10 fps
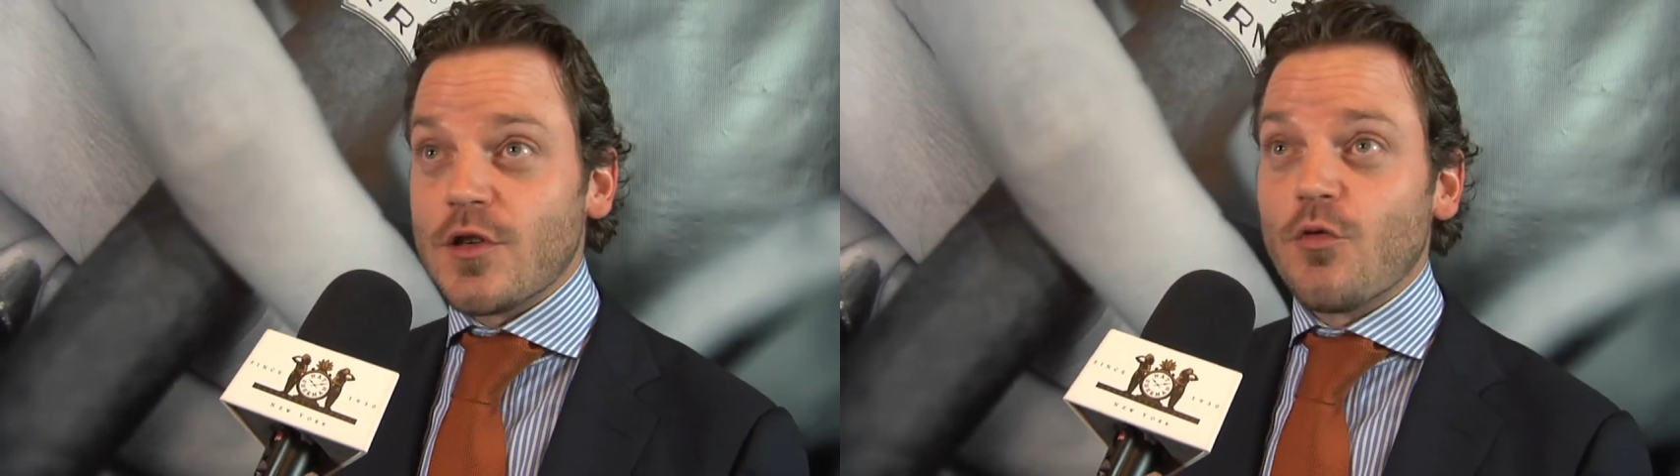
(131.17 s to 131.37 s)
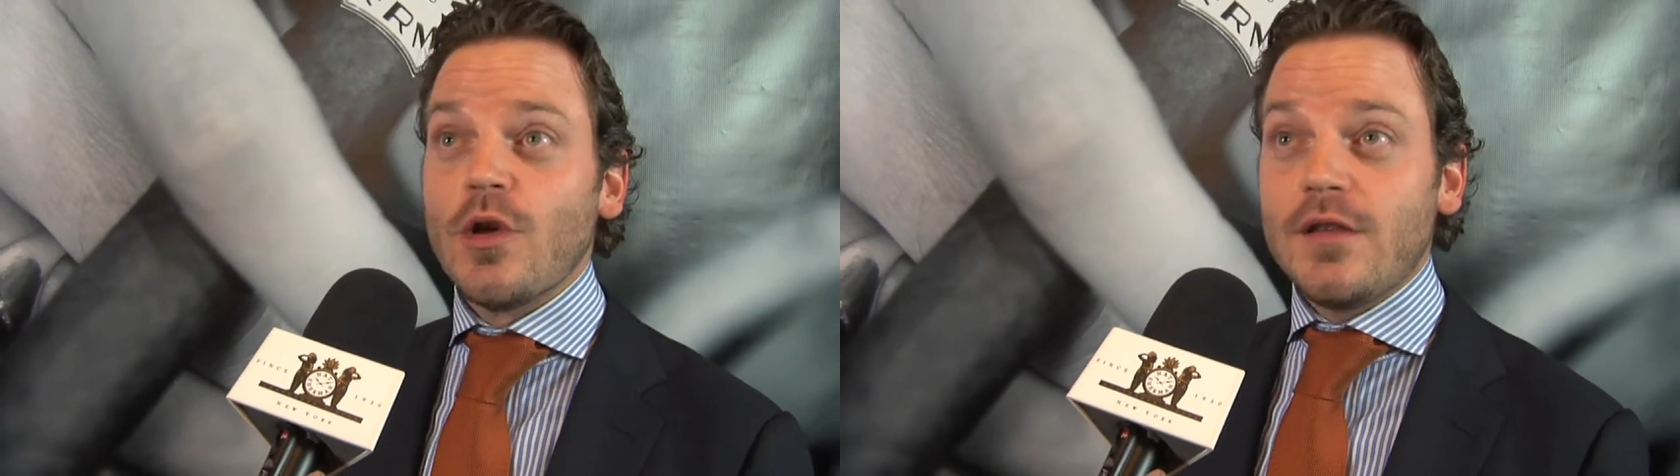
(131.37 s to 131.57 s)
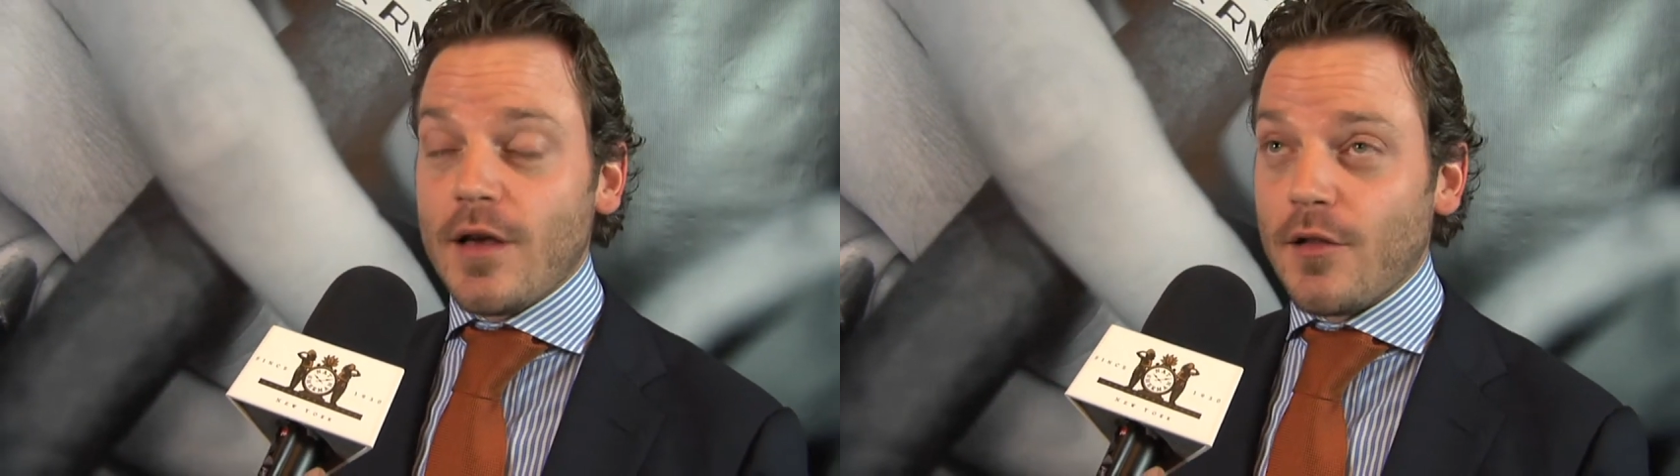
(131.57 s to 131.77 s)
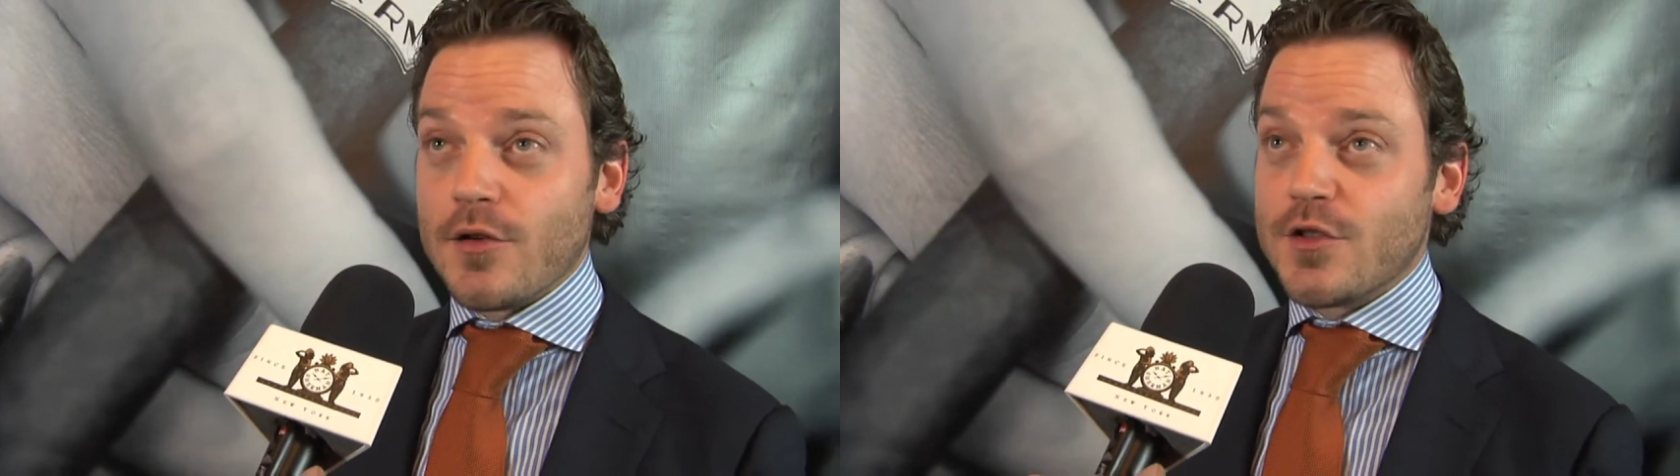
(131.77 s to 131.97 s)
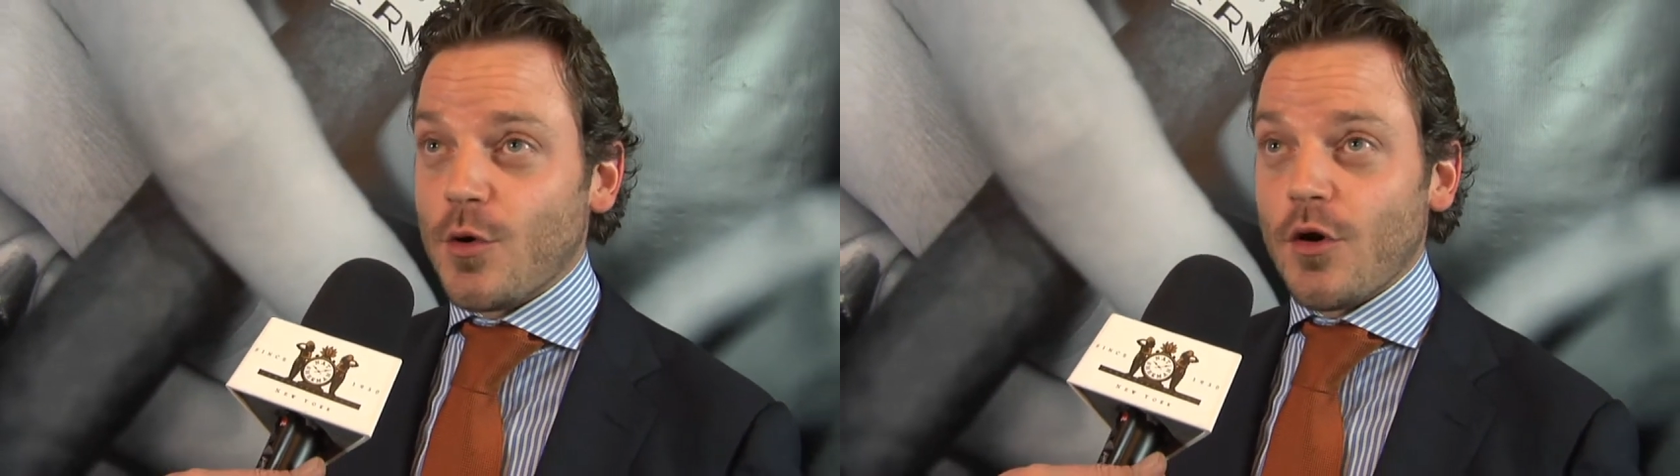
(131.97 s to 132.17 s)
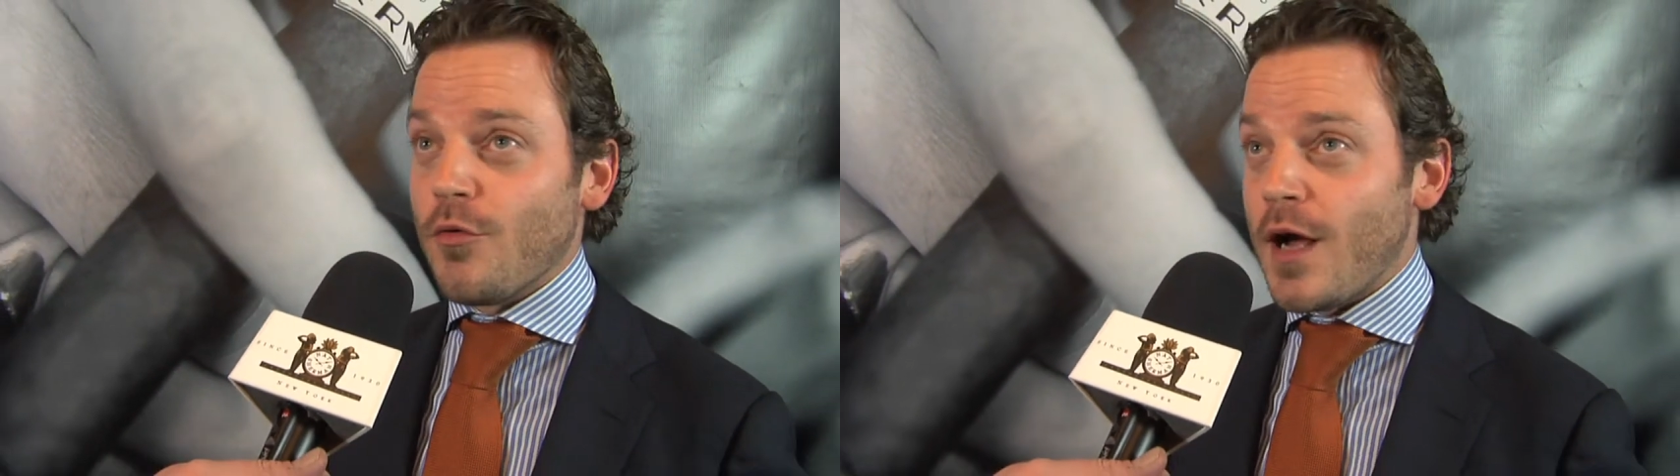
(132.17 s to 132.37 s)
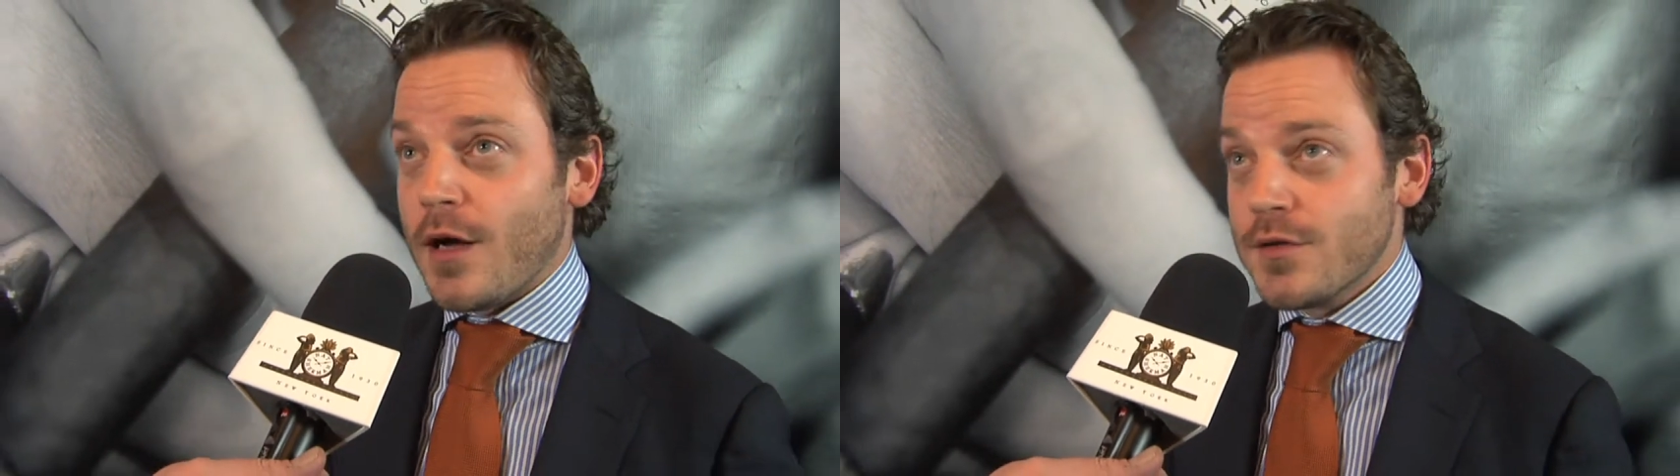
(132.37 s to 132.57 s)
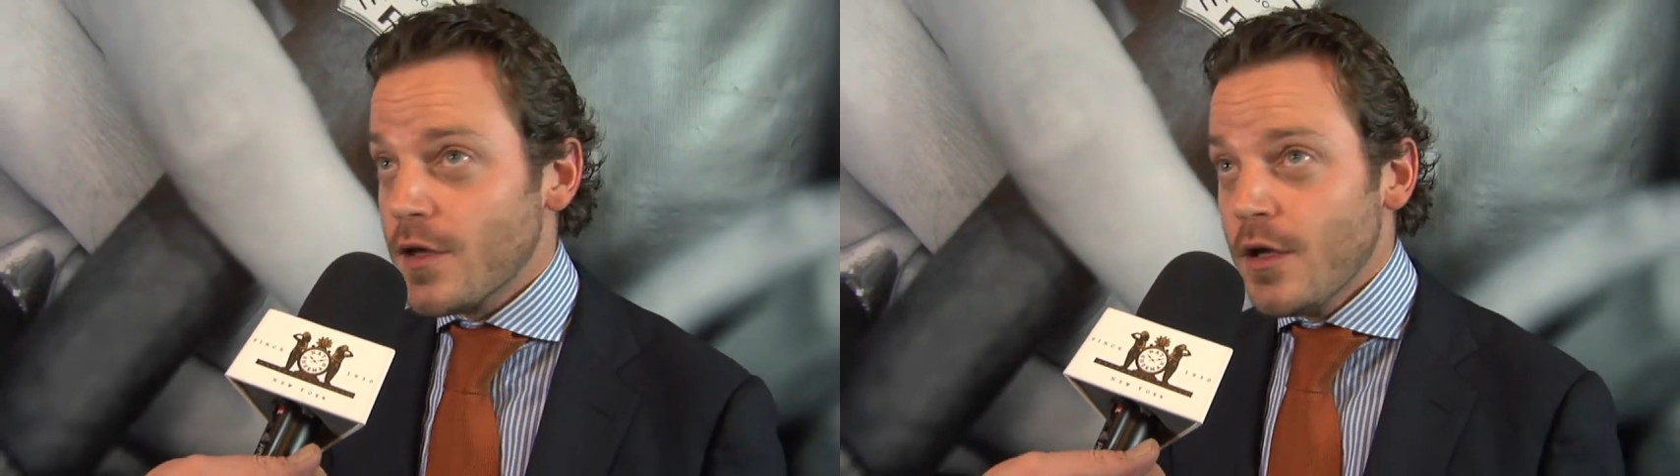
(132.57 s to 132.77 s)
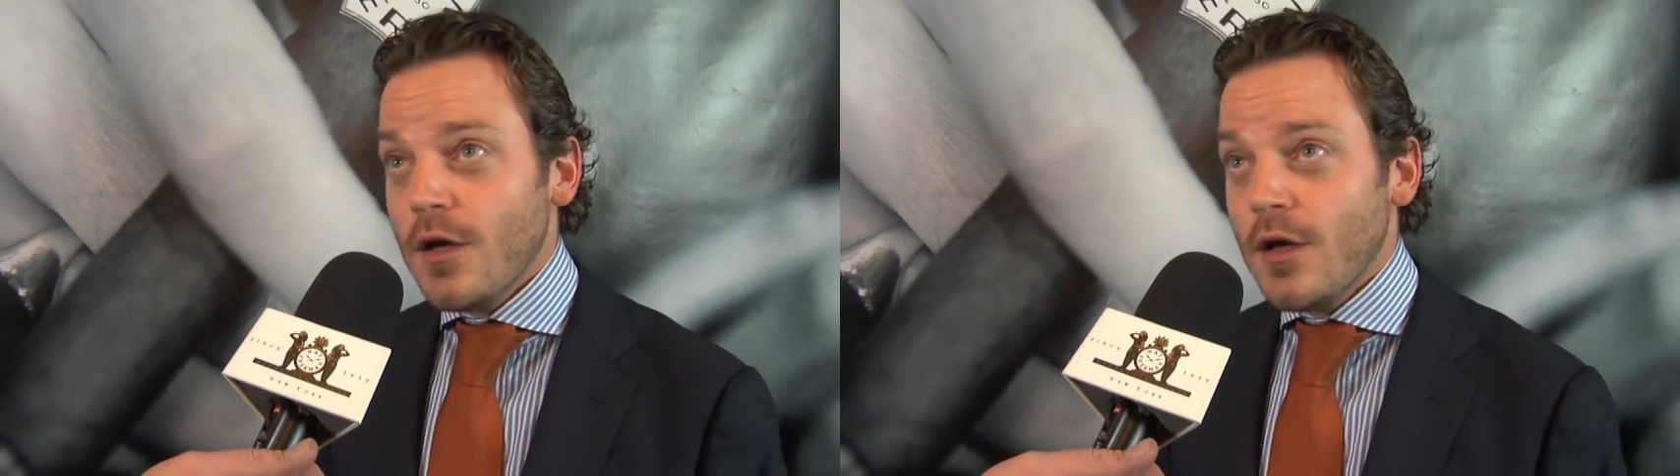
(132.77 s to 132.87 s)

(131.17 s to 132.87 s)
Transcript: and retailers who are around